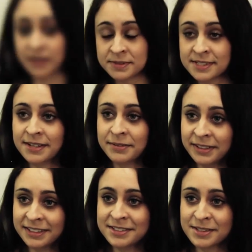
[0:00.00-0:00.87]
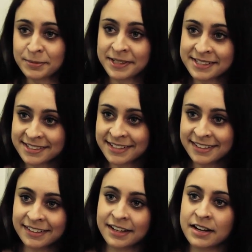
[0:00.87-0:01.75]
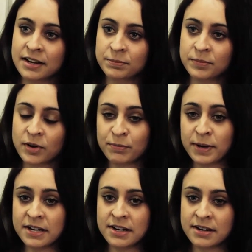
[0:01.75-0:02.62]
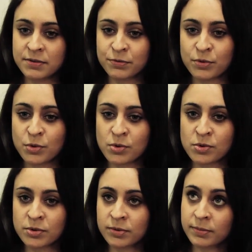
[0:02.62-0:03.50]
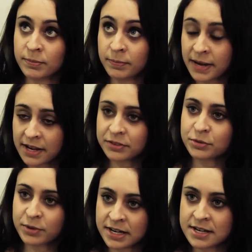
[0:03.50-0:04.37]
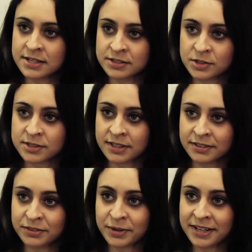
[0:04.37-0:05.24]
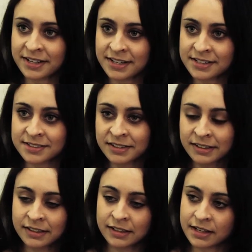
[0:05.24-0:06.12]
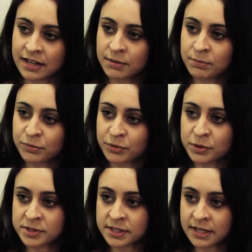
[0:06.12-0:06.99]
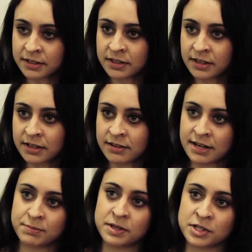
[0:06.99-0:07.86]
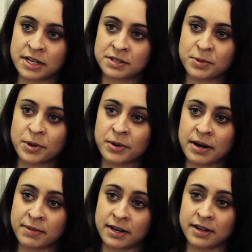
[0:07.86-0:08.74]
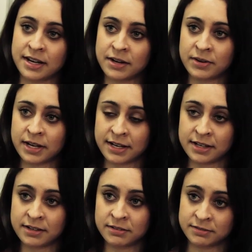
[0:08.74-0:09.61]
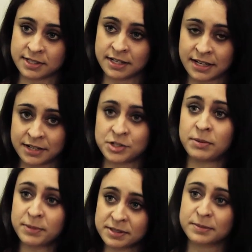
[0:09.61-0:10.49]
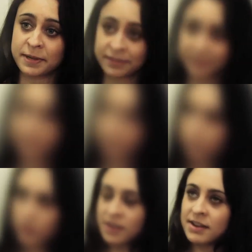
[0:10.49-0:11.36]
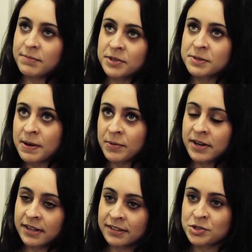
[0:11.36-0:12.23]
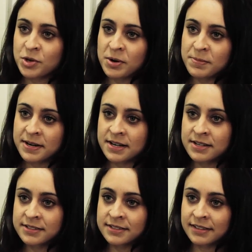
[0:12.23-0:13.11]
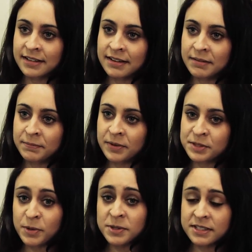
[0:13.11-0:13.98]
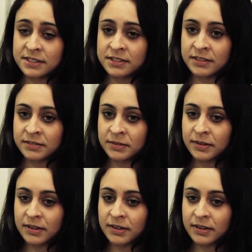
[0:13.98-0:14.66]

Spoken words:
name's Stephanie Sobolewski. I've been here for about 3 years, just under 3 years. First started in admin change program and now a senior HR business partner. What I like most about working at La Trobe is, I suppose it's a